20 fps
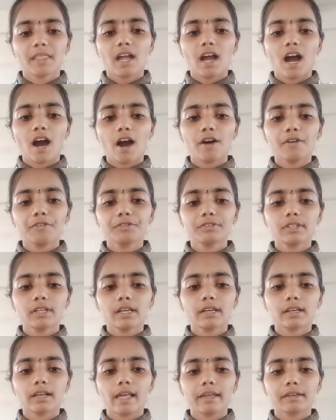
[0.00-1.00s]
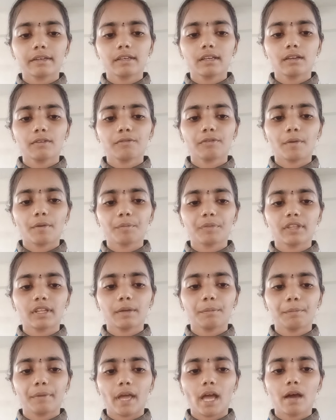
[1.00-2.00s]
After learning from the
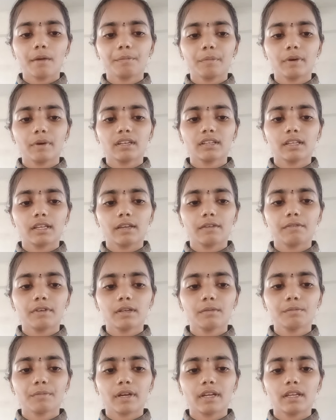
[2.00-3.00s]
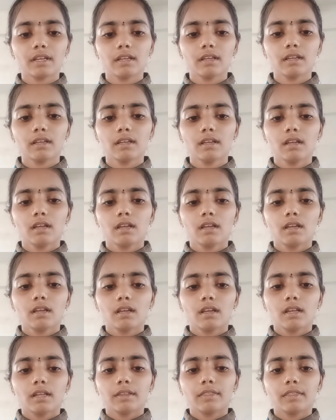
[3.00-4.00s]
paper given by
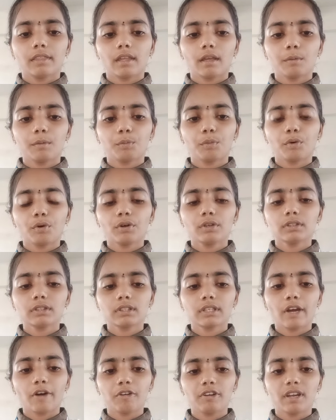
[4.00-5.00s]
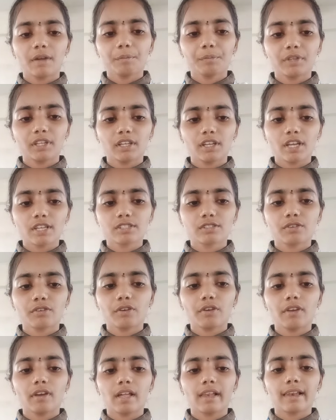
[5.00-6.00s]
they both developed the
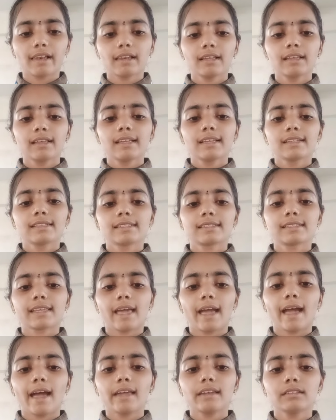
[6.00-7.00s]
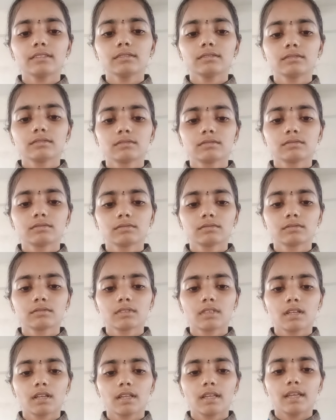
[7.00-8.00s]
SQL scan
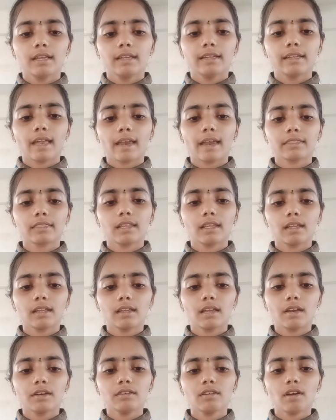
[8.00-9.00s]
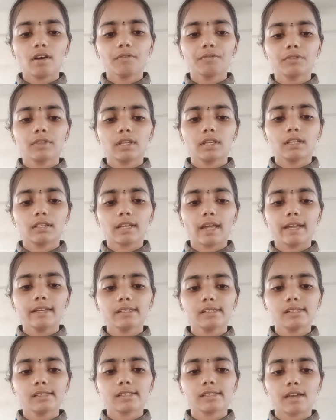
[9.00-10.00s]
at the end of the
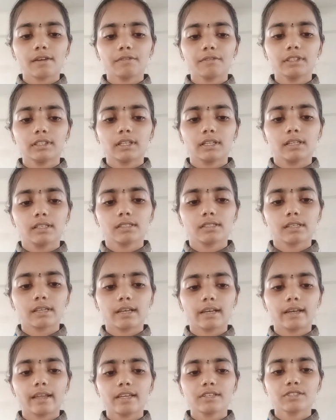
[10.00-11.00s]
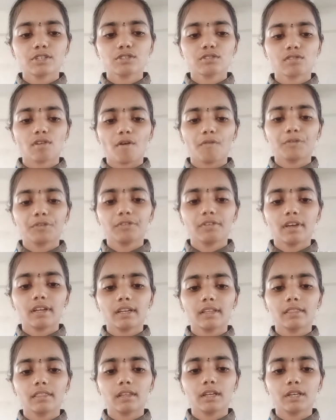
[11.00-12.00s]
1970s, relation software
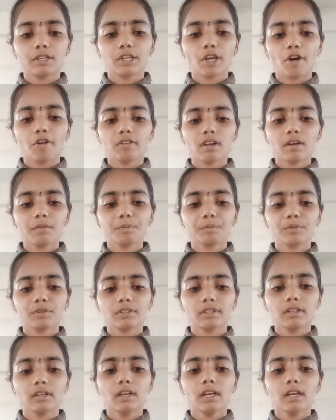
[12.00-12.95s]
in the developed